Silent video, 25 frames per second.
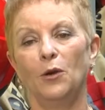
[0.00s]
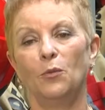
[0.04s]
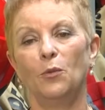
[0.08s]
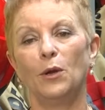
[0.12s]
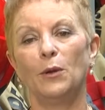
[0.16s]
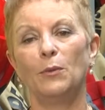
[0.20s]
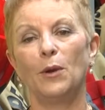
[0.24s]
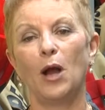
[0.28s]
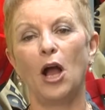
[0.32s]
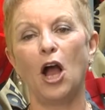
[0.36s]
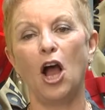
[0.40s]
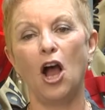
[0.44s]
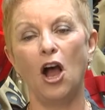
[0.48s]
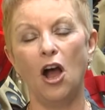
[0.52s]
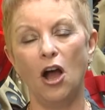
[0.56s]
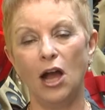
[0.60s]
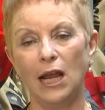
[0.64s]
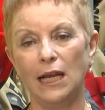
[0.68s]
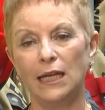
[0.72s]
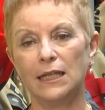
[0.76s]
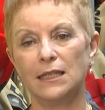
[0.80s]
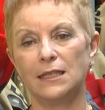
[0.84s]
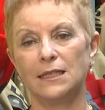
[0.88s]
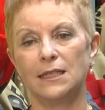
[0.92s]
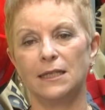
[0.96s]
We were
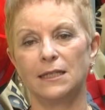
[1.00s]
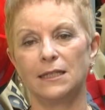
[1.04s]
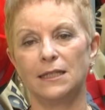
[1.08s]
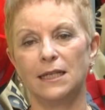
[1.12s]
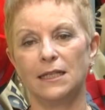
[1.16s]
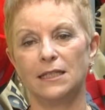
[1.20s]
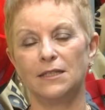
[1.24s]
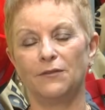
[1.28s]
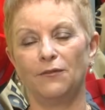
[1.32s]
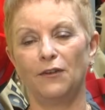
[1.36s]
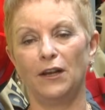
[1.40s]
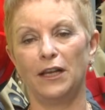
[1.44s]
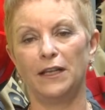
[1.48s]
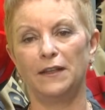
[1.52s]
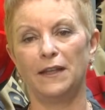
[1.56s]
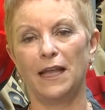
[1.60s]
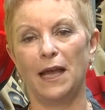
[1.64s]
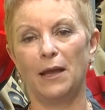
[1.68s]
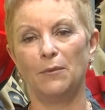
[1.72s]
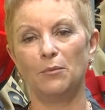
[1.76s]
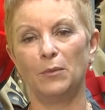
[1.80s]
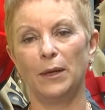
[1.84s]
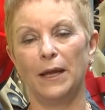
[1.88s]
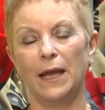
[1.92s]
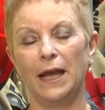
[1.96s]
highly successful in
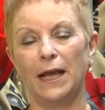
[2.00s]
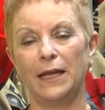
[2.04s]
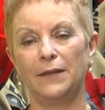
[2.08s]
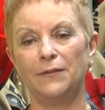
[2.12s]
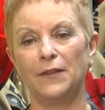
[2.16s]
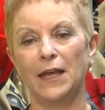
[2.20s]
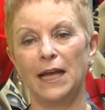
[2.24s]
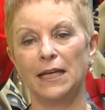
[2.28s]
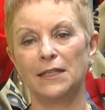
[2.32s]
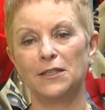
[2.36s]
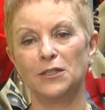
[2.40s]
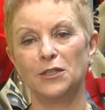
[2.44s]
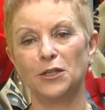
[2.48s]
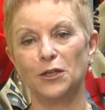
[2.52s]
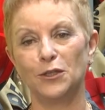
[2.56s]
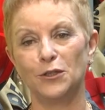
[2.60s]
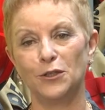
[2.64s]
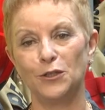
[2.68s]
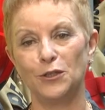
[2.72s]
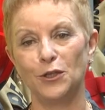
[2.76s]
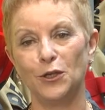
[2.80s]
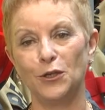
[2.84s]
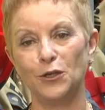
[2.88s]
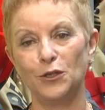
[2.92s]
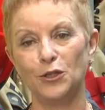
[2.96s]
that
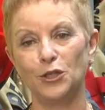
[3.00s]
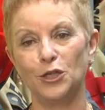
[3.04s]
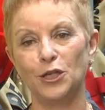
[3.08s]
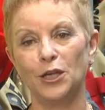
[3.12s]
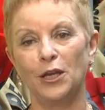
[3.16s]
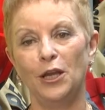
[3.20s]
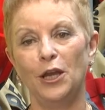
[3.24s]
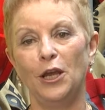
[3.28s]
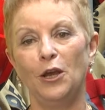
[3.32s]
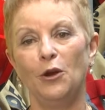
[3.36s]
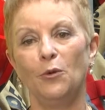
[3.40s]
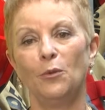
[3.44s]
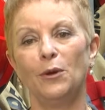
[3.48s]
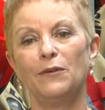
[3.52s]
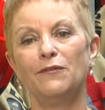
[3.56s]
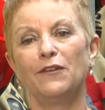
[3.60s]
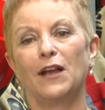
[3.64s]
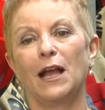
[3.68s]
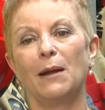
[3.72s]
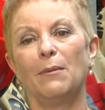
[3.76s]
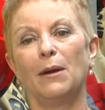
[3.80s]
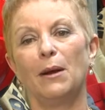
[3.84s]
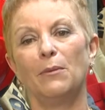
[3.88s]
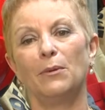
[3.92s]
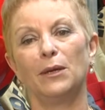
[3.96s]
search. We've
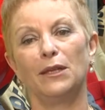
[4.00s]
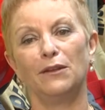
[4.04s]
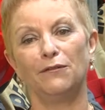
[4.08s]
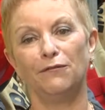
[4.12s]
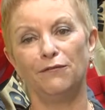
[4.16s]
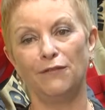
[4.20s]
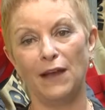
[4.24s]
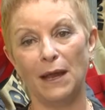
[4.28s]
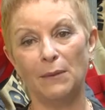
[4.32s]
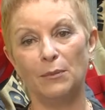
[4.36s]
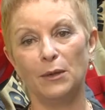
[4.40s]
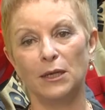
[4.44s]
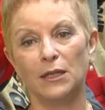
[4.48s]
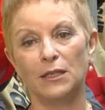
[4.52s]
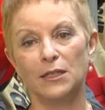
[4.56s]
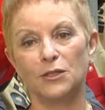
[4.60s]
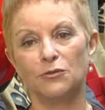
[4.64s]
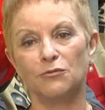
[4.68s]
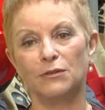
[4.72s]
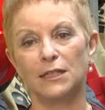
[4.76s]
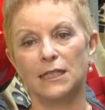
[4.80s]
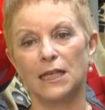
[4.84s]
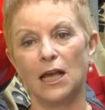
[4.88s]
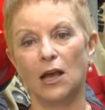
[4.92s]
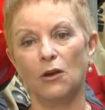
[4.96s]
come up with a
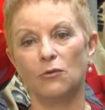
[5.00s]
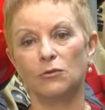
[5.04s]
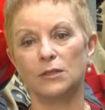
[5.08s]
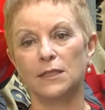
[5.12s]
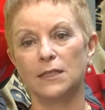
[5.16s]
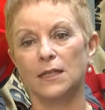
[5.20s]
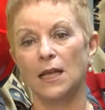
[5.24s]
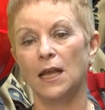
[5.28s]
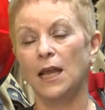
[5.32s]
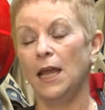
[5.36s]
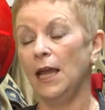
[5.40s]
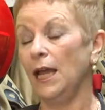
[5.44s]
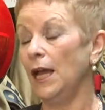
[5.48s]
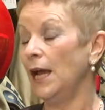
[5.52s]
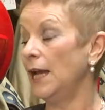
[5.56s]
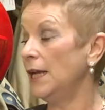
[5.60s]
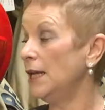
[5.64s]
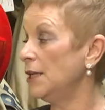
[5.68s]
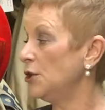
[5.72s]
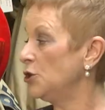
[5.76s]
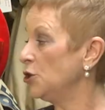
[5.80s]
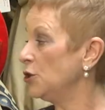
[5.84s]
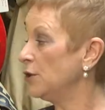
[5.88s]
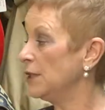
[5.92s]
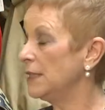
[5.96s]
fabulous results.
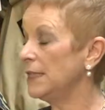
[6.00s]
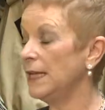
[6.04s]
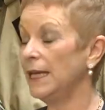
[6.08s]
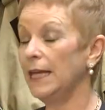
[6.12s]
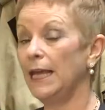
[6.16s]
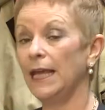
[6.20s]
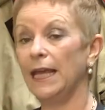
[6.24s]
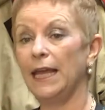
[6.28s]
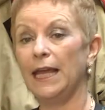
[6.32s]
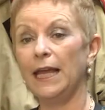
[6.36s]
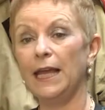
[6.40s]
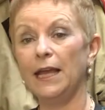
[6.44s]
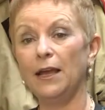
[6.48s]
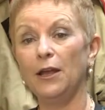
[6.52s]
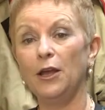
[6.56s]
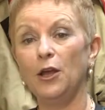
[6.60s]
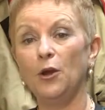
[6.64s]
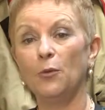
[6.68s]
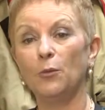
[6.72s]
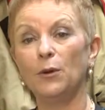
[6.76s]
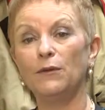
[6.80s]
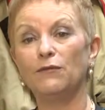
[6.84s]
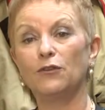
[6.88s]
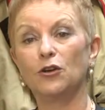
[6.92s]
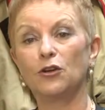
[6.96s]
And as you see here,
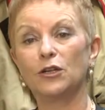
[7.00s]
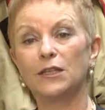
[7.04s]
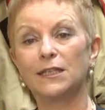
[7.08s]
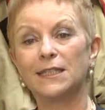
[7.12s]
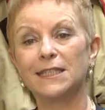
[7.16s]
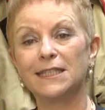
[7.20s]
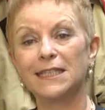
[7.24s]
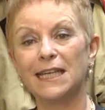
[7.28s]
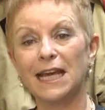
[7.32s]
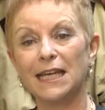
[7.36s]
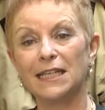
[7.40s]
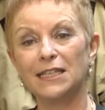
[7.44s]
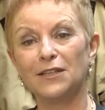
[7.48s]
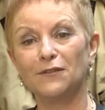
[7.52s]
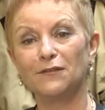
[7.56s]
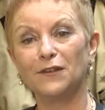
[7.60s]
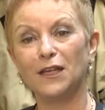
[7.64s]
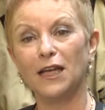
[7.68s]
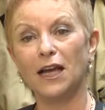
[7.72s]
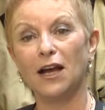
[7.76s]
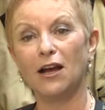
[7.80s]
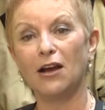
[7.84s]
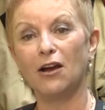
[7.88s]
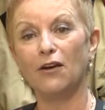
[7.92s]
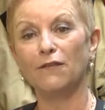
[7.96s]
we've got a
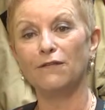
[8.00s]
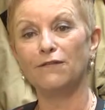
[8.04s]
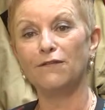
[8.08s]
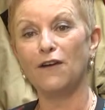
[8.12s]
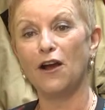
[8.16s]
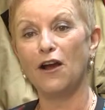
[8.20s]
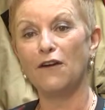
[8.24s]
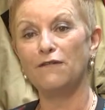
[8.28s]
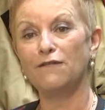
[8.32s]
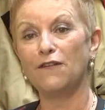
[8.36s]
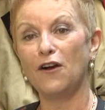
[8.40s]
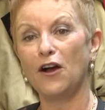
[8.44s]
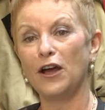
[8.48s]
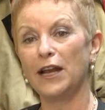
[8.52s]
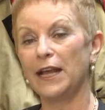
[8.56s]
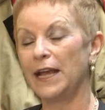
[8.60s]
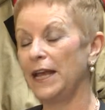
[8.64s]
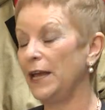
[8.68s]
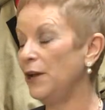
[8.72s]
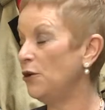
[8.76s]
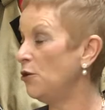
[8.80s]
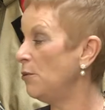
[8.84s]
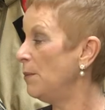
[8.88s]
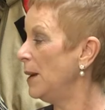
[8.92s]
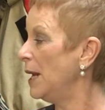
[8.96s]
state-of-the-art firefighter
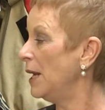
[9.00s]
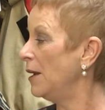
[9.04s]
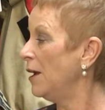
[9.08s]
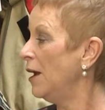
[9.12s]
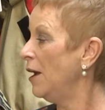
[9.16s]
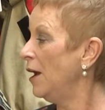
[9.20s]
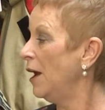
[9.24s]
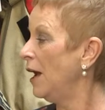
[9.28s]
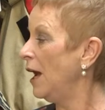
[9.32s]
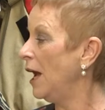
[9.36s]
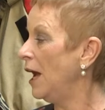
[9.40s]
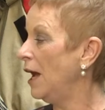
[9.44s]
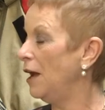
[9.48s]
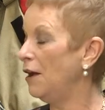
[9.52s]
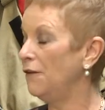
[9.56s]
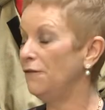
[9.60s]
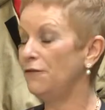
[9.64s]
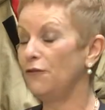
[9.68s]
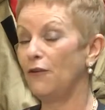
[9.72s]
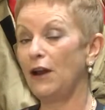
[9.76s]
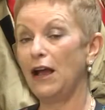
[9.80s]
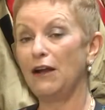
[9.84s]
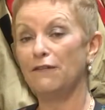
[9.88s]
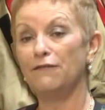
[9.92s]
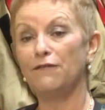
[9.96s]
helmet
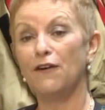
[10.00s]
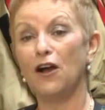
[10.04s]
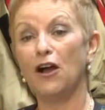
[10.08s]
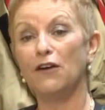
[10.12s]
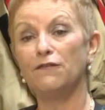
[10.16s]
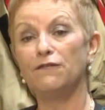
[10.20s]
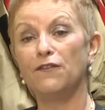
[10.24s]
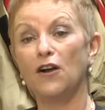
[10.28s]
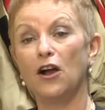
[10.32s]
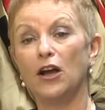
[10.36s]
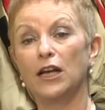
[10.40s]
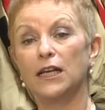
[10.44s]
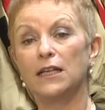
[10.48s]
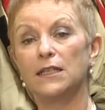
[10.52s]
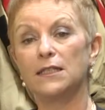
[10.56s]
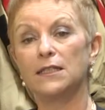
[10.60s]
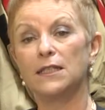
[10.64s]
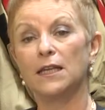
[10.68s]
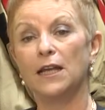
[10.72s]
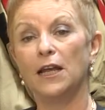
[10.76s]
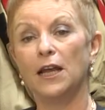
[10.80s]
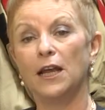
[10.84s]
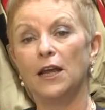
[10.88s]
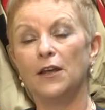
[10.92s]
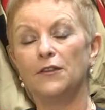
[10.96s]
for our
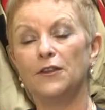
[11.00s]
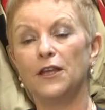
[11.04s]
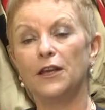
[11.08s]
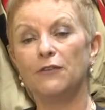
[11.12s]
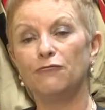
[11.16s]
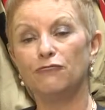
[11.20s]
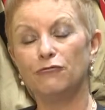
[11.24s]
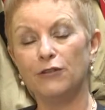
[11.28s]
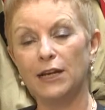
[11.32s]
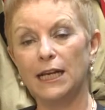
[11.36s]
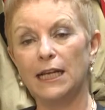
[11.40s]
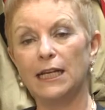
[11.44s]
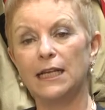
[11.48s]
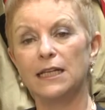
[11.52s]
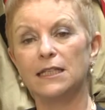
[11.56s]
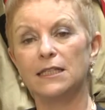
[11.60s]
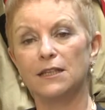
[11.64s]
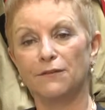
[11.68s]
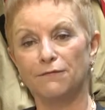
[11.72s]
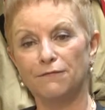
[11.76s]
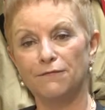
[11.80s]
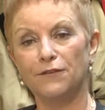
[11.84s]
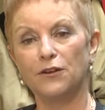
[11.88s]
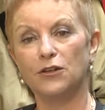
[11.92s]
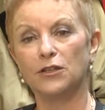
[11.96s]
firefighters that really
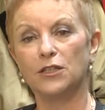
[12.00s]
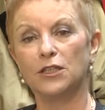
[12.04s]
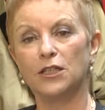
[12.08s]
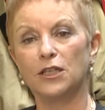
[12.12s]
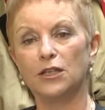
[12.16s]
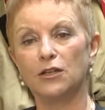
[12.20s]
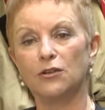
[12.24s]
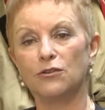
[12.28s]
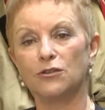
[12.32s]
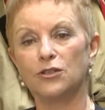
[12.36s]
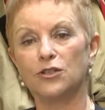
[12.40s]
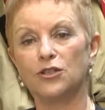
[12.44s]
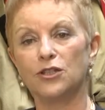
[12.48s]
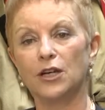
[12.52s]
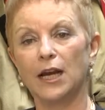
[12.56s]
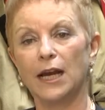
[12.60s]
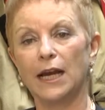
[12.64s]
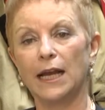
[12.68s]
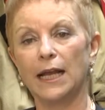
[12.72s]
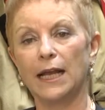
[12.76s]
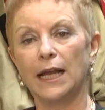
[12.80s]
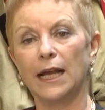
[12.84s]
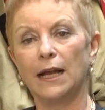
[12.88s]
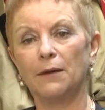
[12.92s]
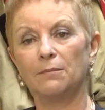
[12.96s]
is a first in
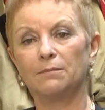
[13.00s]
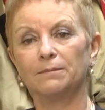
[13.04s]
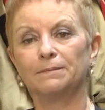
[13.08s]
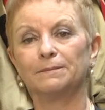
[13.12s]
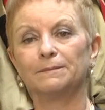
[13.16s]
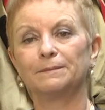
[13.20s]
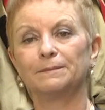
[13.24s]
Australia.